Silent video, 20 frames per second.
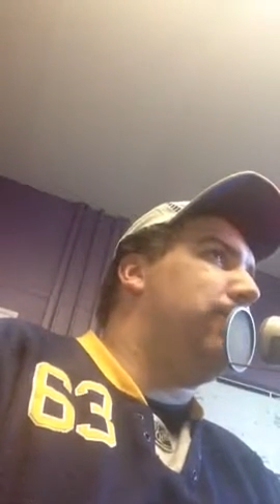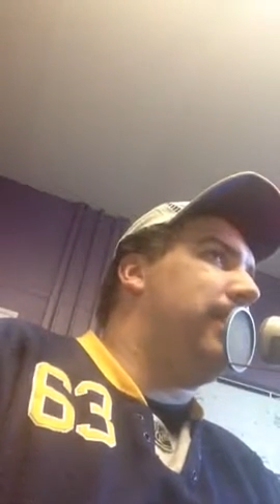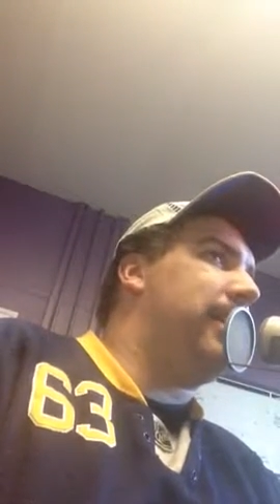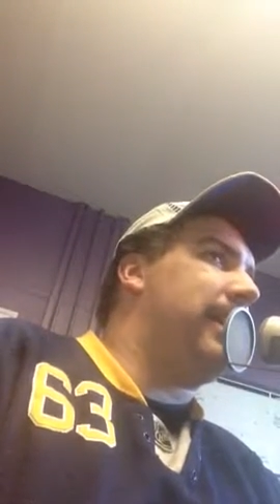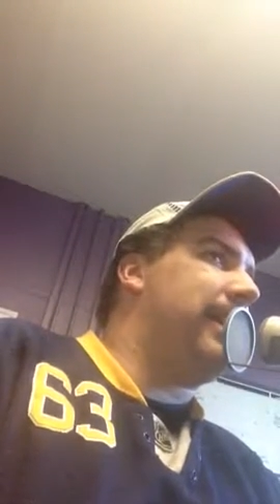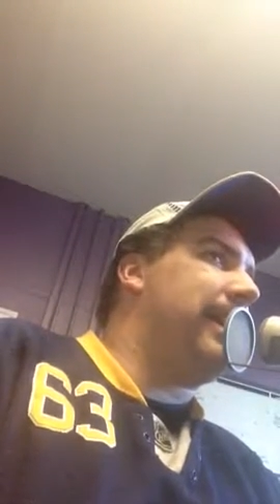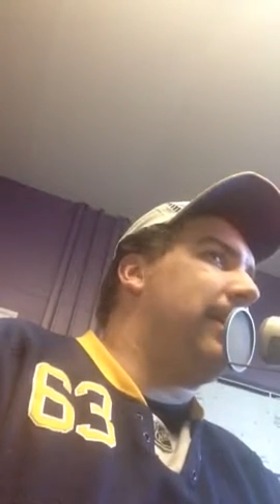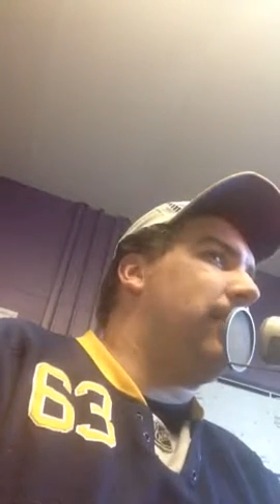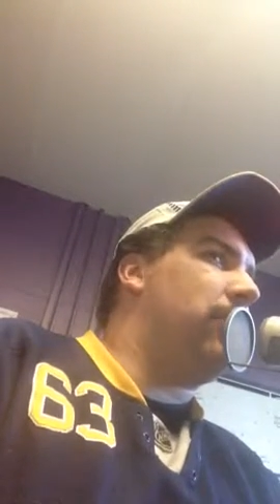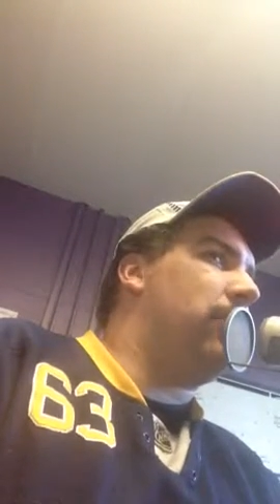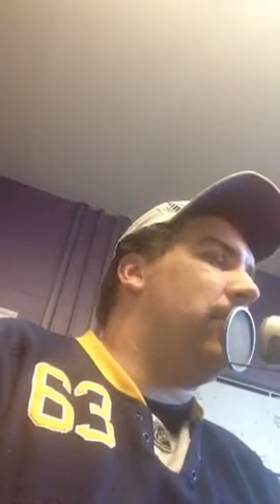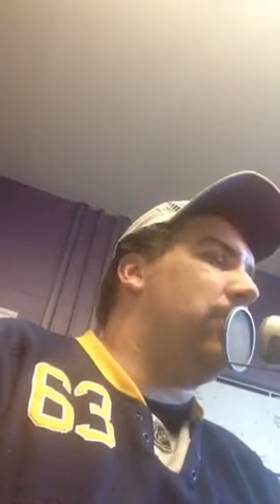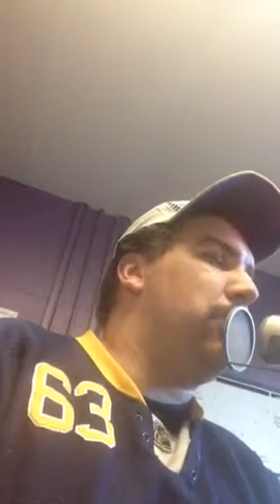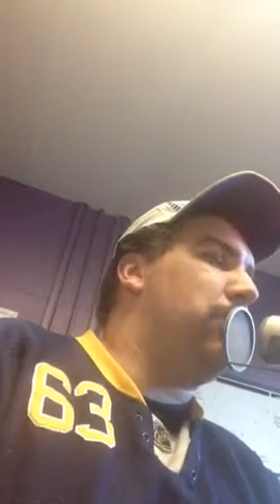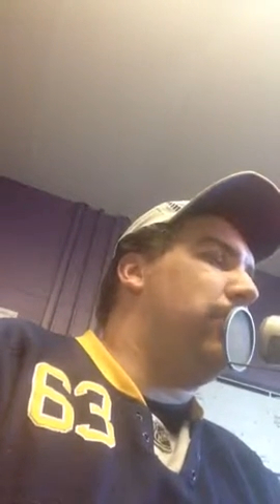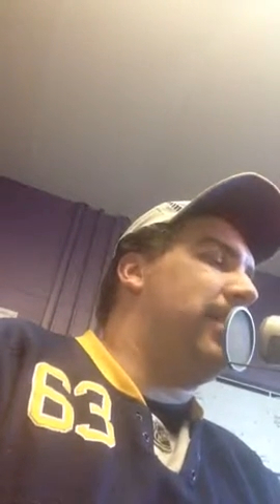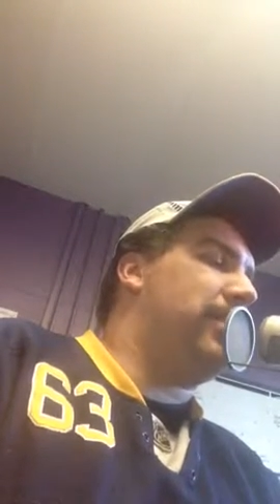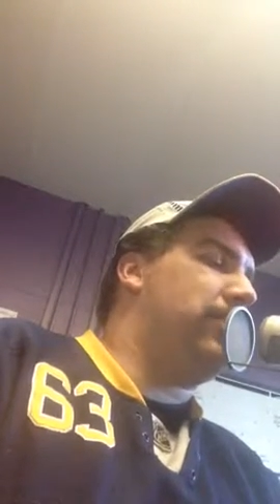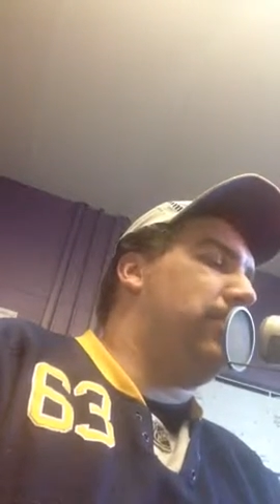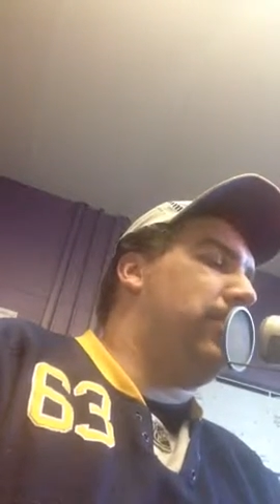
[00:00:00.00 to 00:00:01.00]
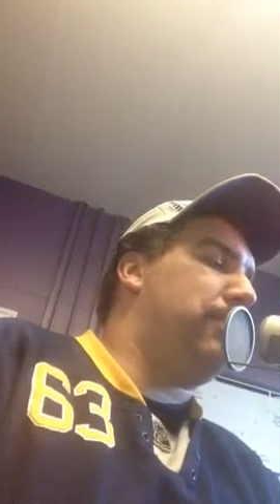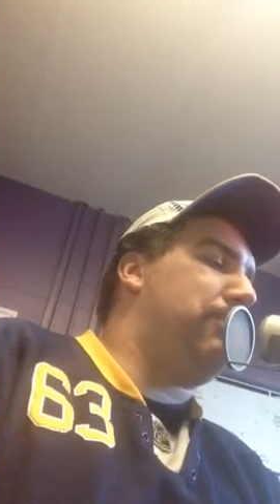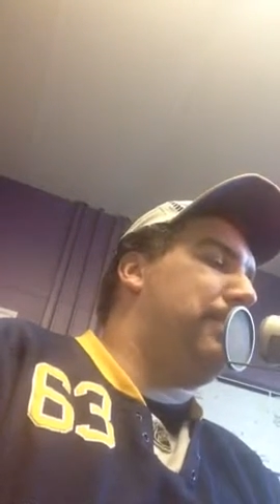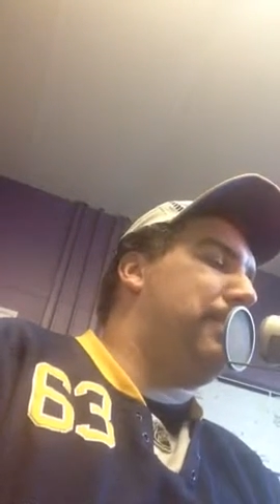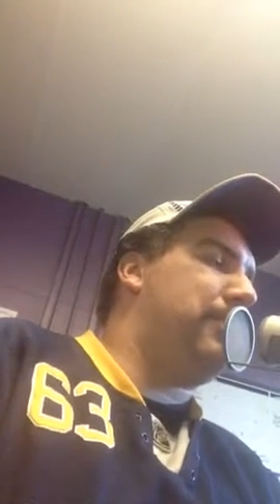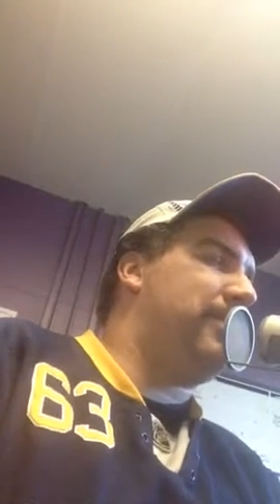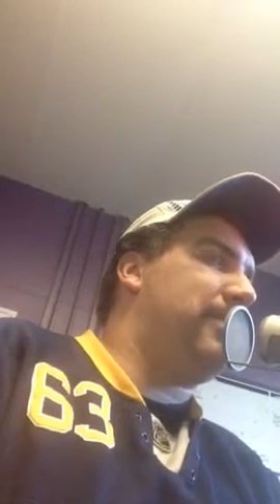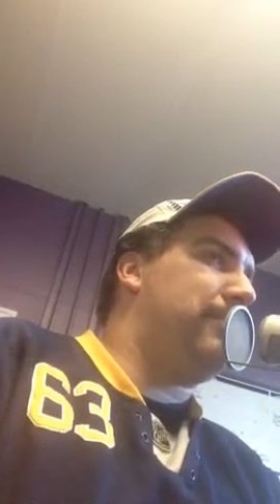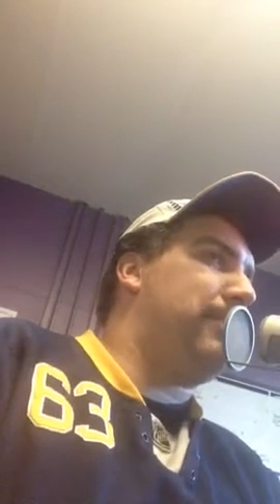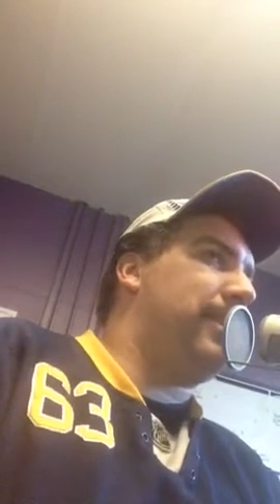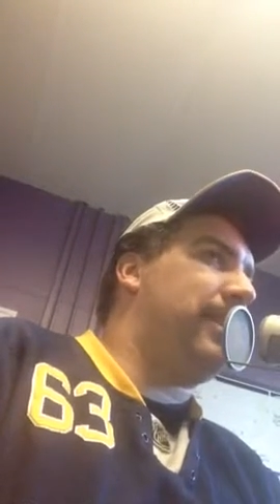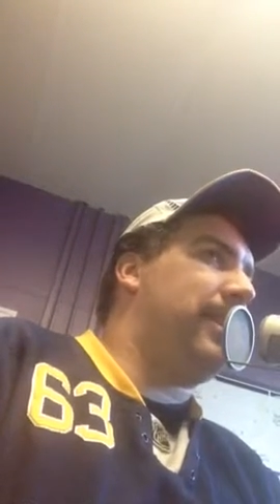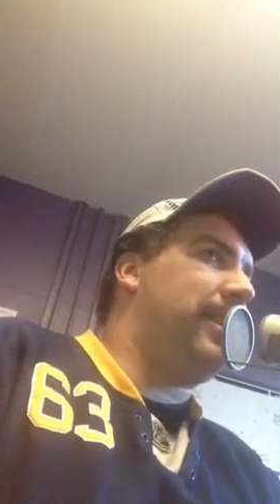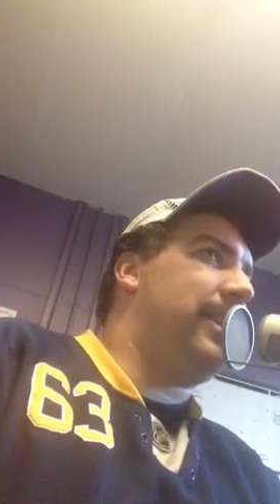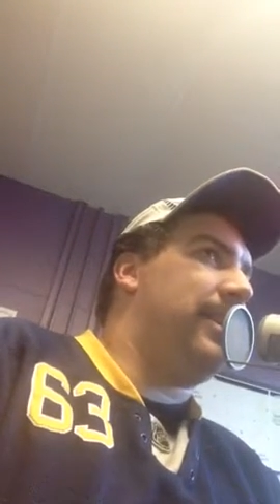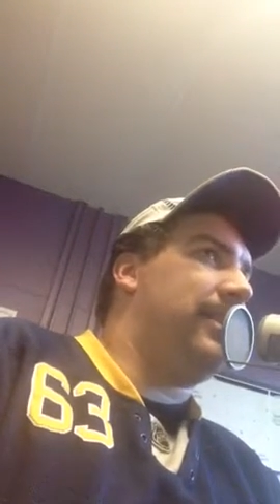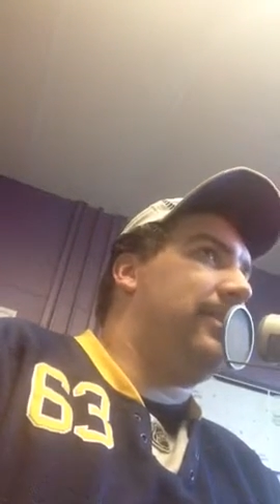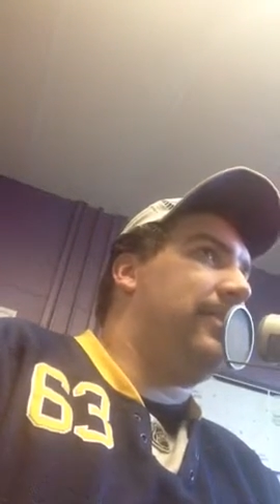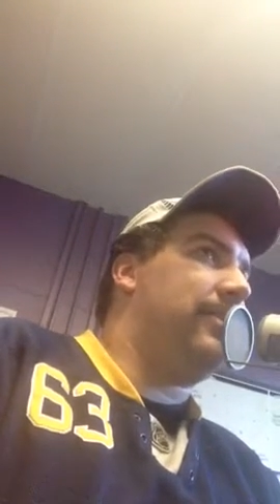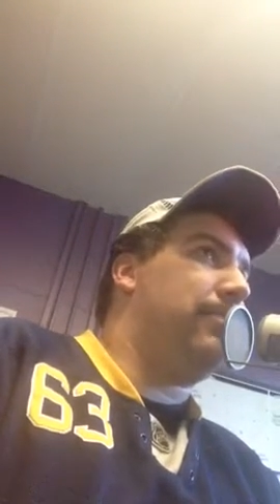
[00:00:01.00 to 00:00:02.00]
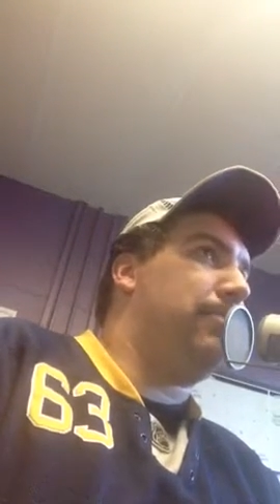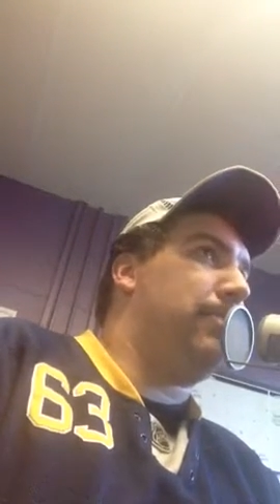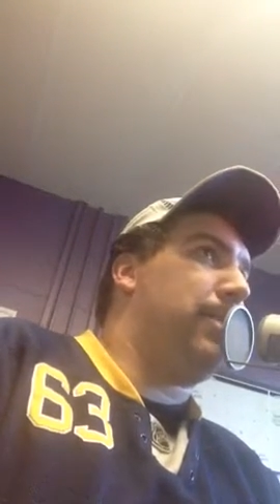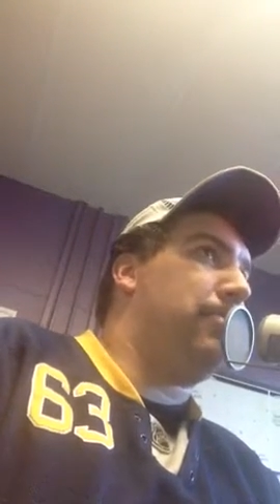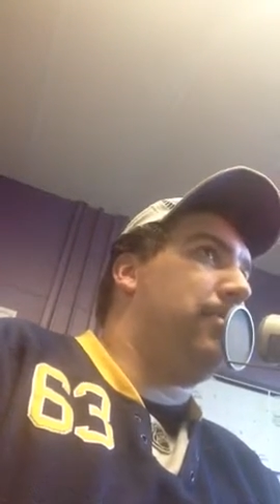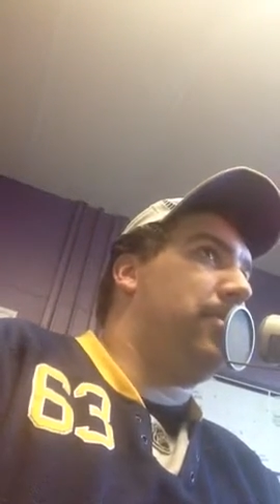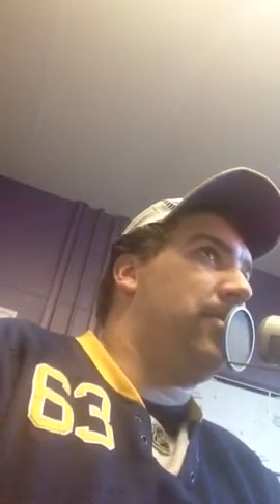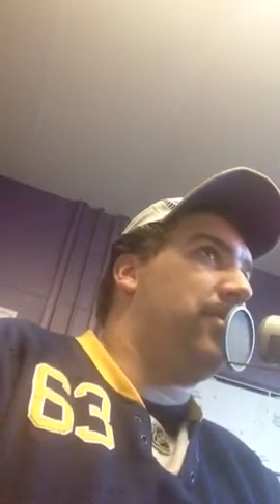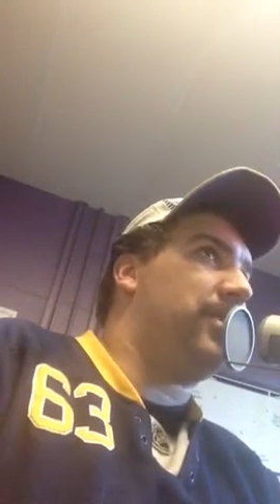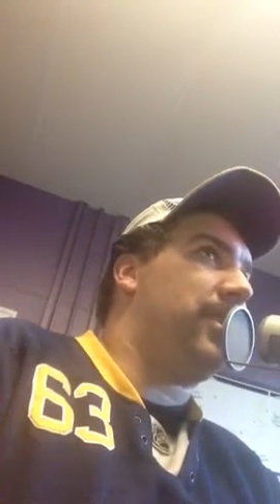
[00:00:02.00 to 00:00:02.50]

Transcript: but I gotta go home and babysit my kids, my brother's